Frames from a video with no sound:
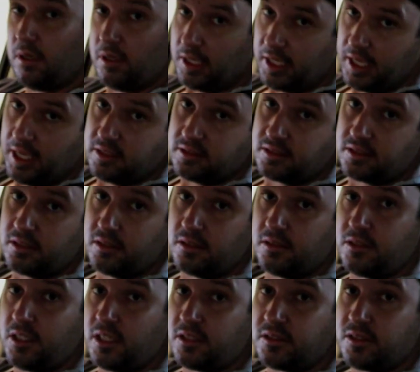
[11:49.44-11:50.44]
I can still
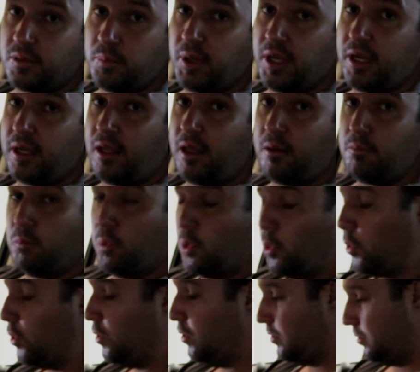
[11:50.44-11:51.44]
adjust the pedal up
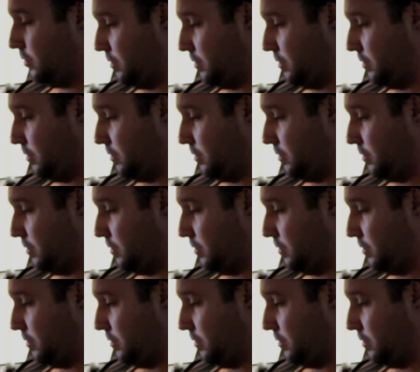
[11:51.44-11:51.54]
more.